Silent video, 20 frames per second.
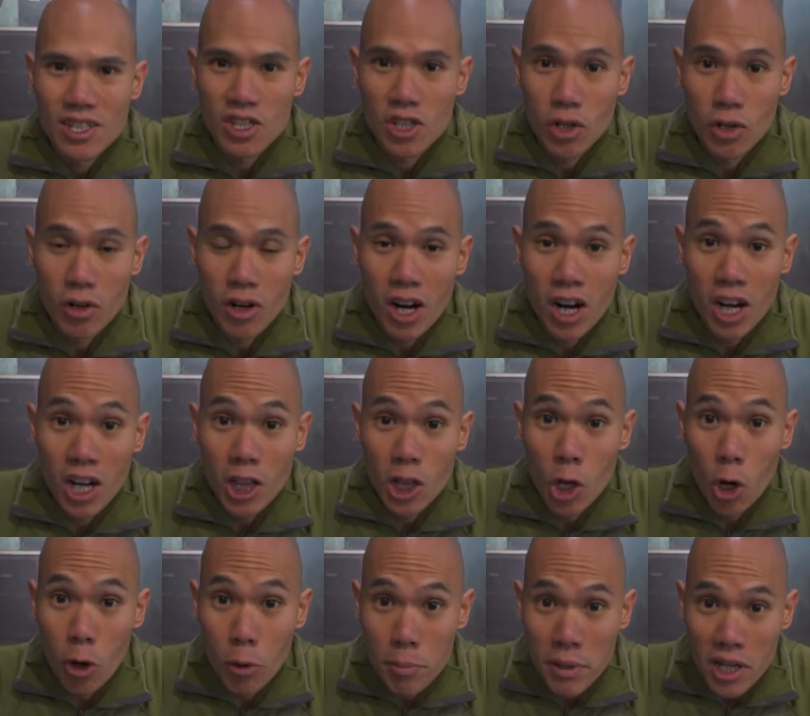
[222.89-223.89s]
So our
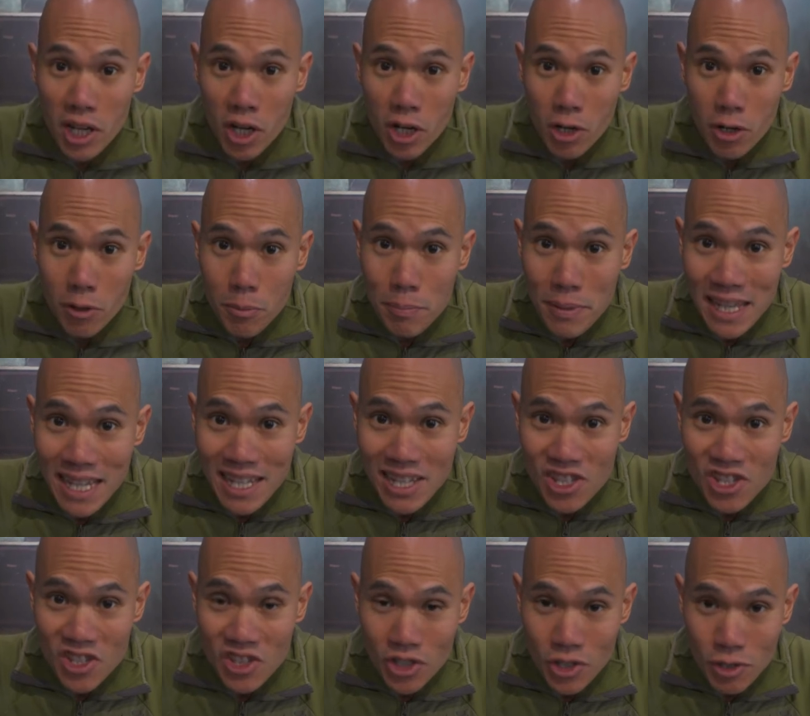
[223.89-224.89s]
lobio bean
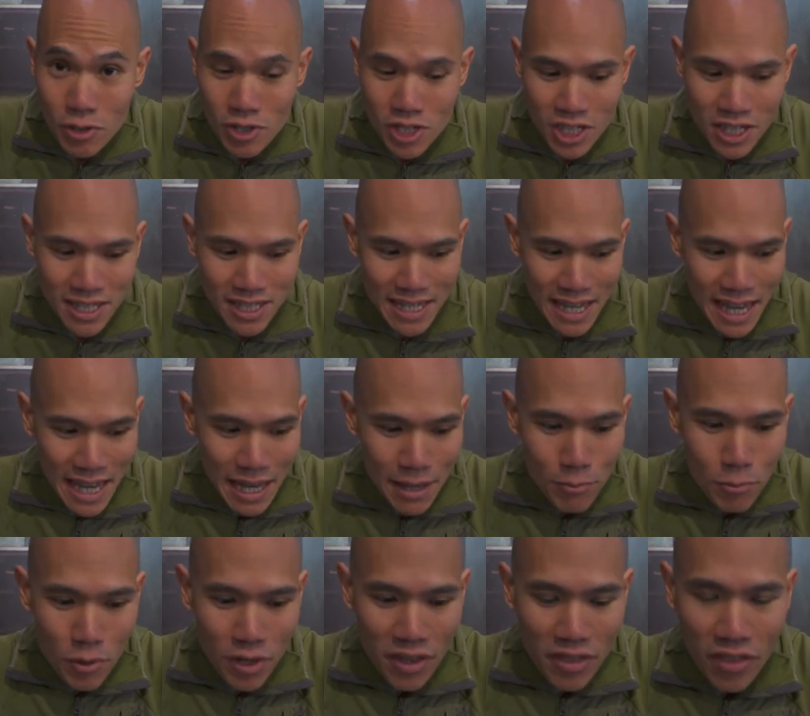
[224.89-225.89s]
stew just
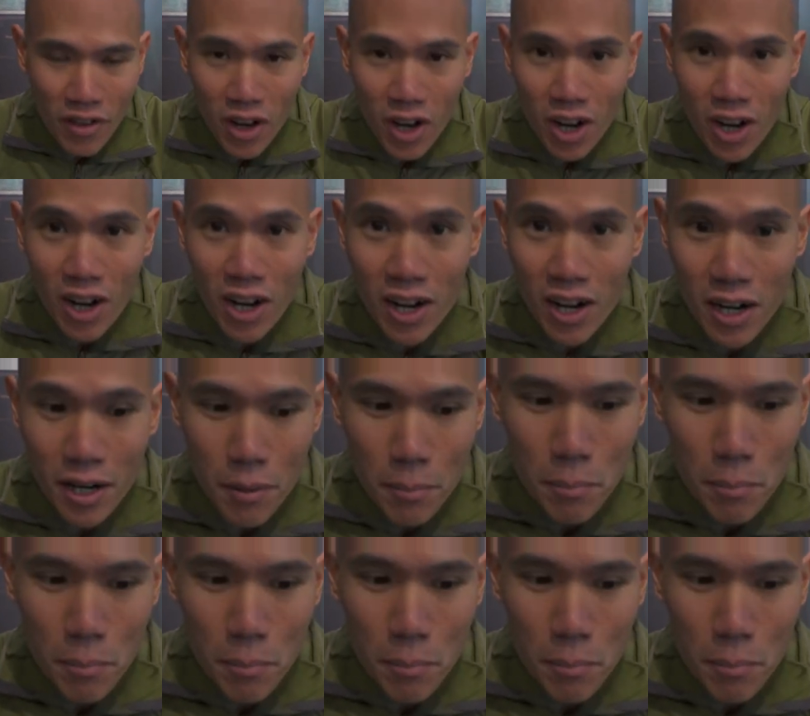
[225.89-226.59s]
came with our